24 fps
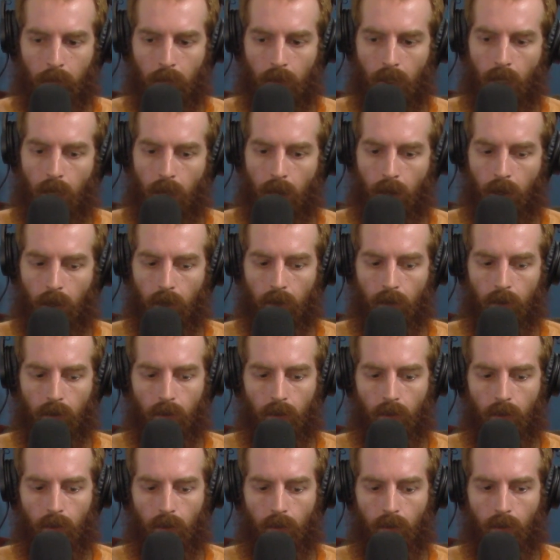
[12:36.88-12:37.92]
And
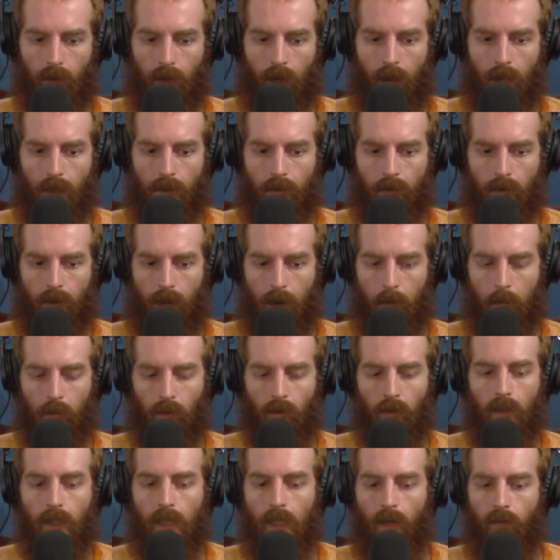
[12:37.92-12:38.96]
I
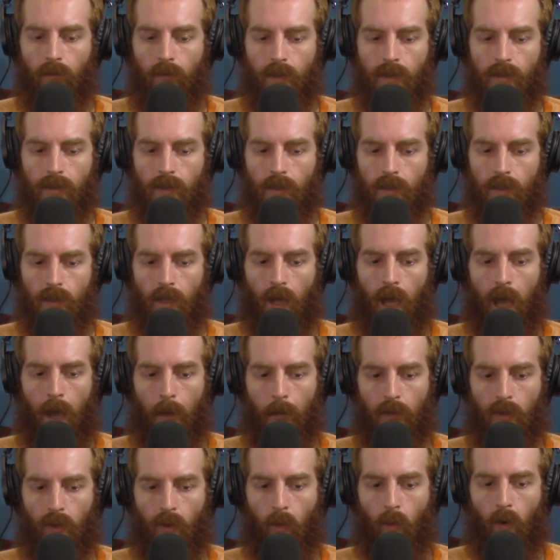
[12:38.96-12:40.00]
believe it's the
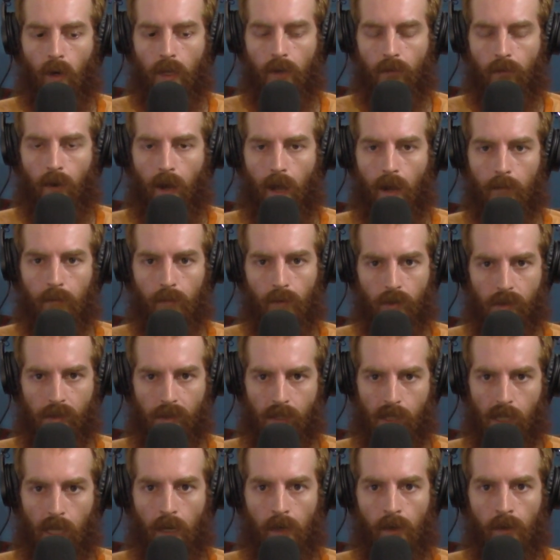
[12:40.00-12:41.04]
top
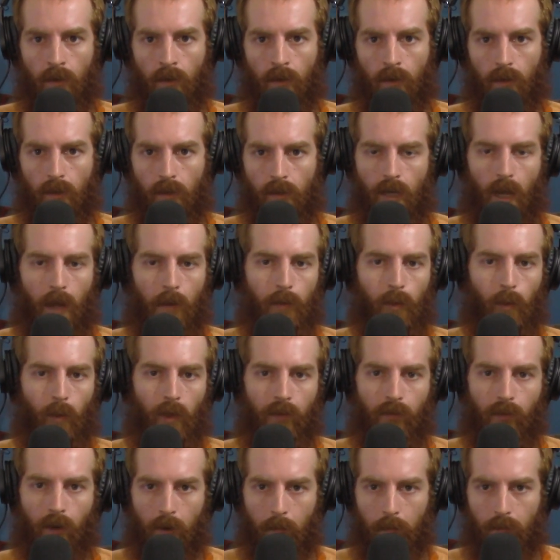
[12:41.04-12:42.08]
25%. The top
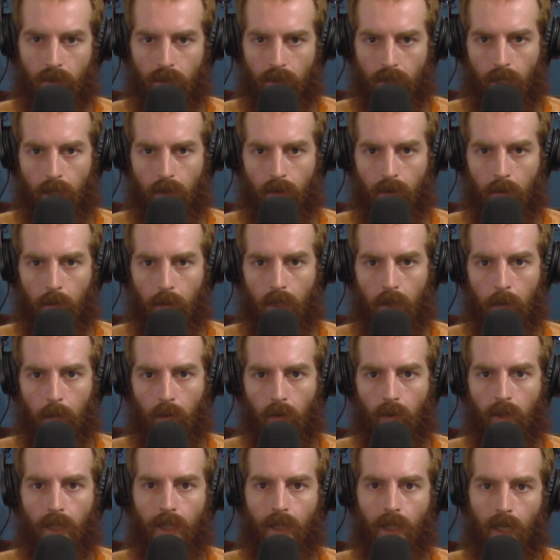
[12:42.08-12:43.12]
25% of the
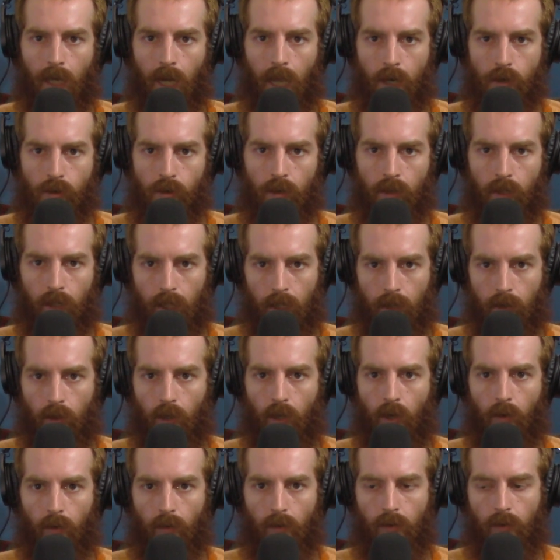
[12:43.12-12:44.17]
people in the nation get to
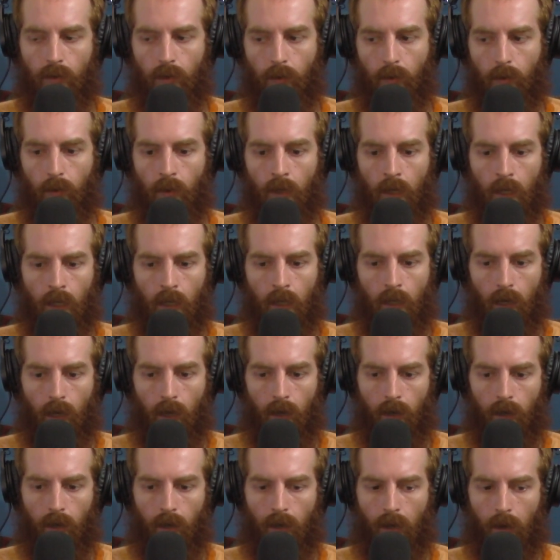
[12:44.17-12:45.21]
go to,
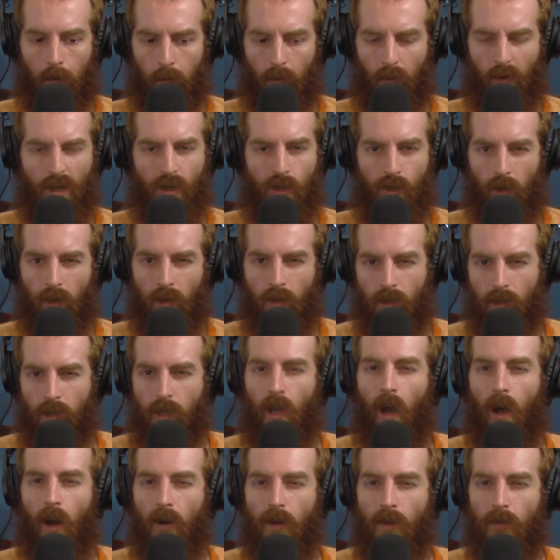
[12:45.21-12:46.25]
I'm pretty sure it's
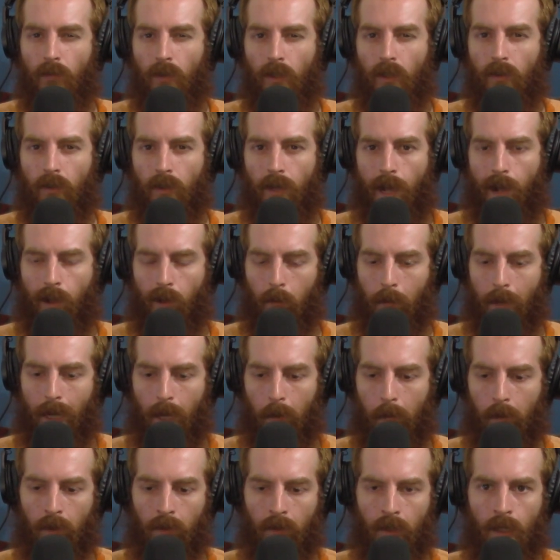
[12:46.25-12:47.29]
Guntersville in
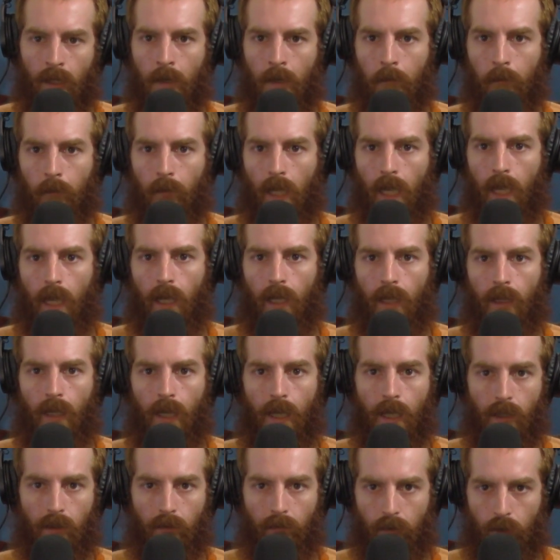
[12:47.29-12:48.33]
Alabama, and they
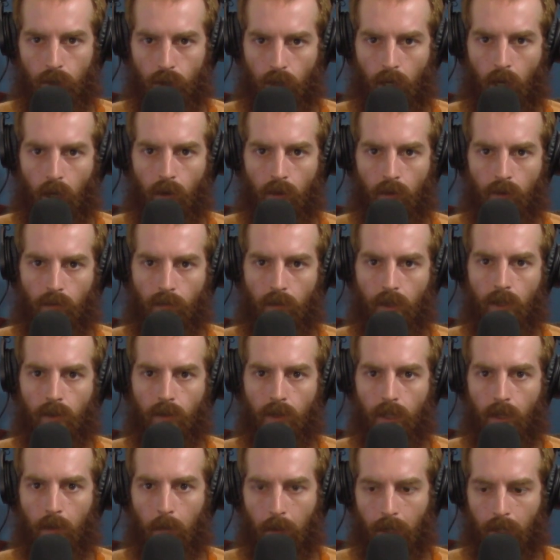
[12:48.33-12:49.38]
get to fish
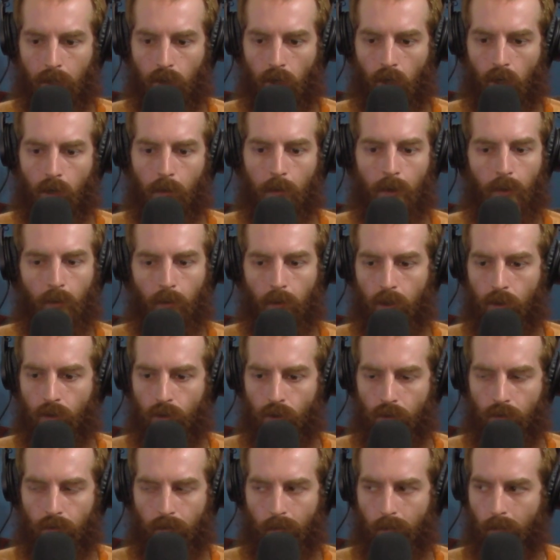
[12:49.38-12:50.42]
Guntersville in a big tournament,
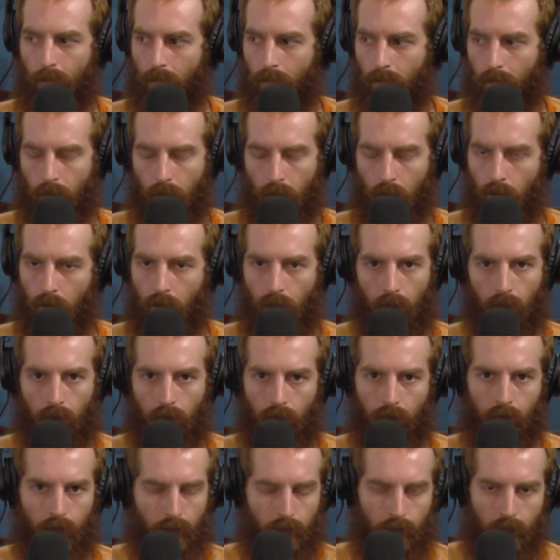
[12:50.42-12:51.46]
which
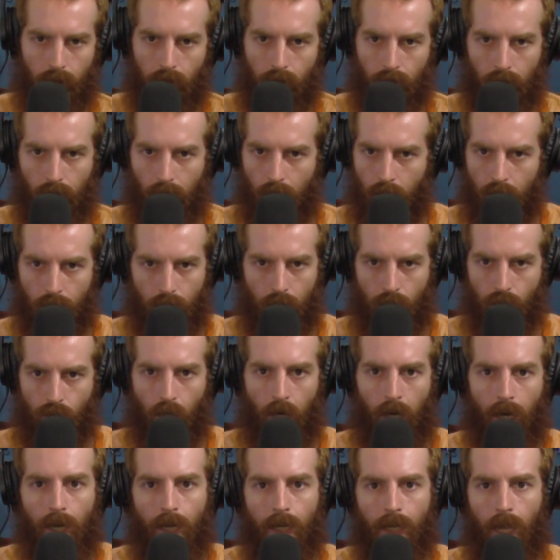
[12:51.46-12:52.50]
there's a
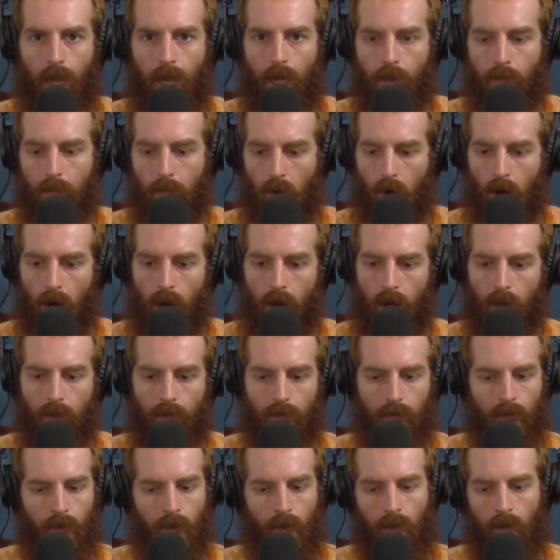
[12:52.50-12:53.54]
giant cash
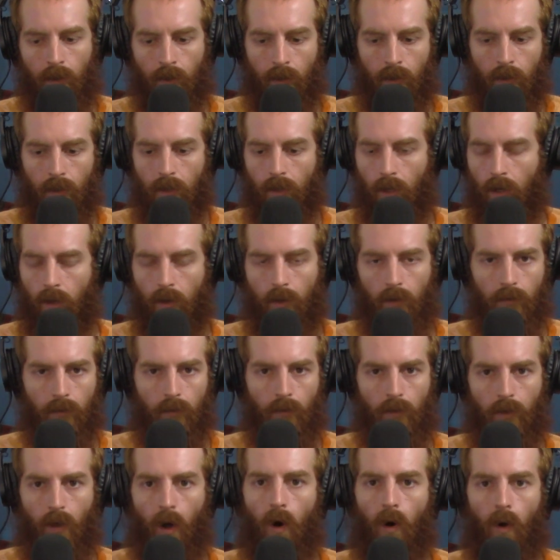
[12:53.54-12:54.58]
prize, the
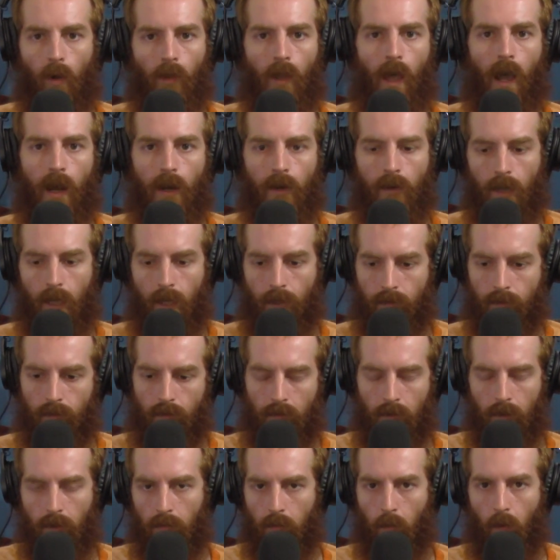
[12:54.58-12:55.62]
whole nine.
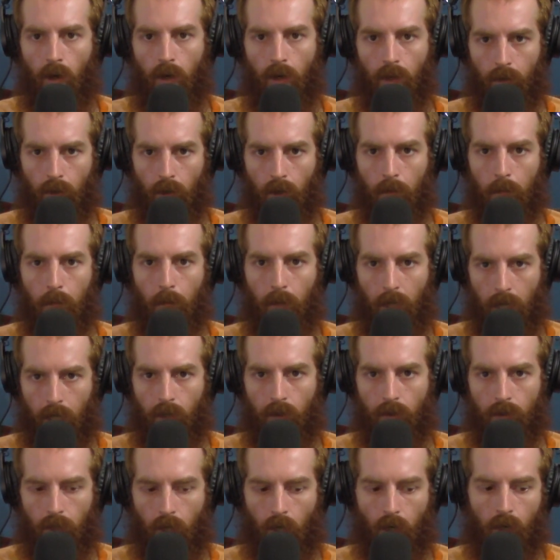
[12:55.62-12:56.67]
It's one of your
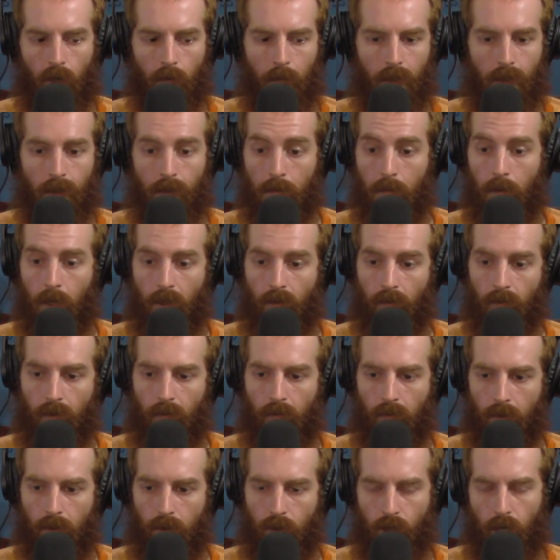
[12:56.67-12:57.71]
bigger tournaments, especially
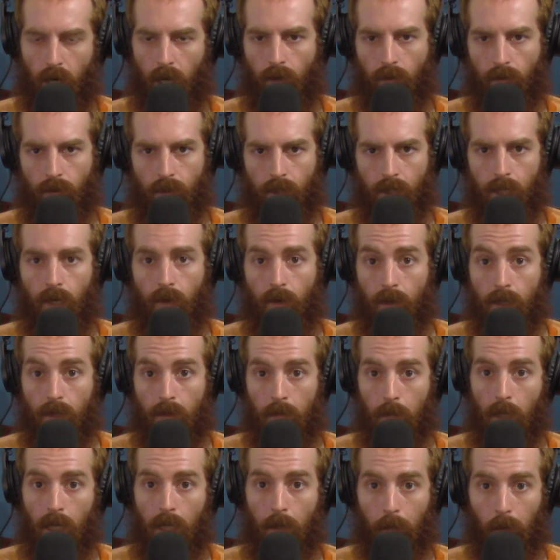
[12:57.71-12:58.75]
for the Challenge Series
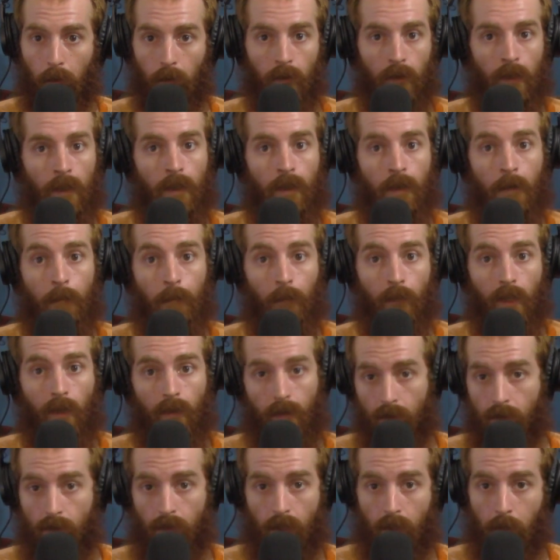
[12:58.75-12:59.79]
people.
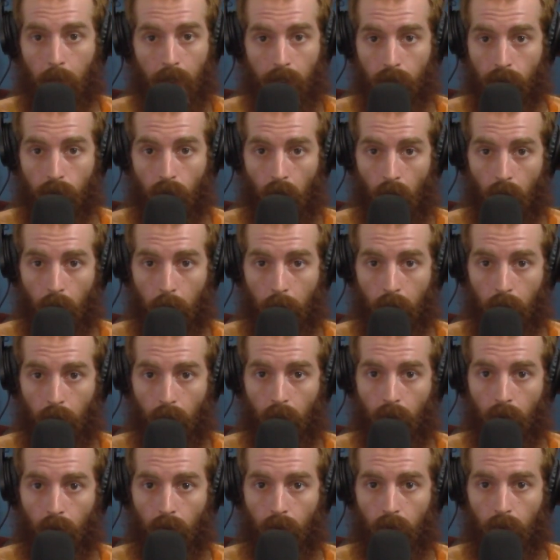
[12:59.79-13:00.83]
This is the biggest tournament
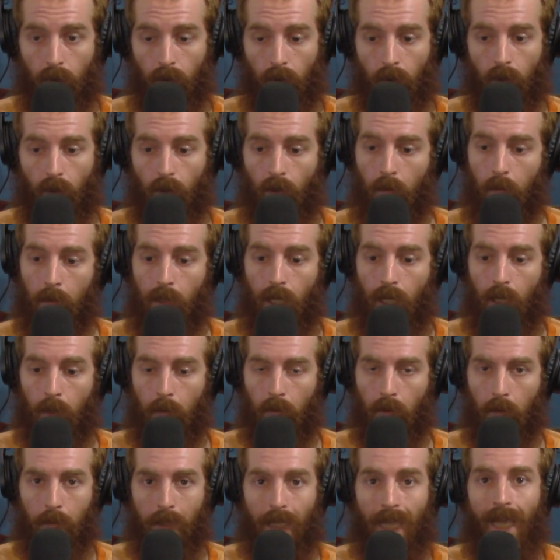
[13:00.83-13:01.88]
you're going to be
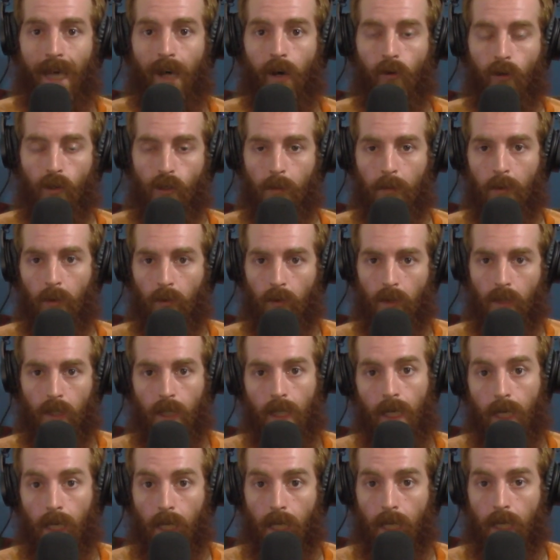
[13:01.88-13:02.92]
able to be eligible to
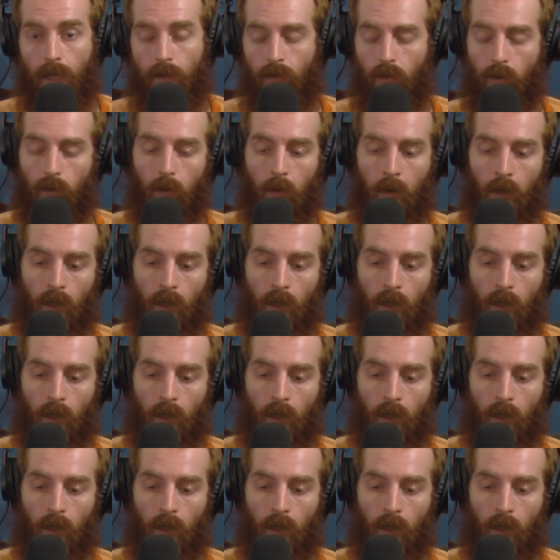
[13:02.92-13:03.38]
get into.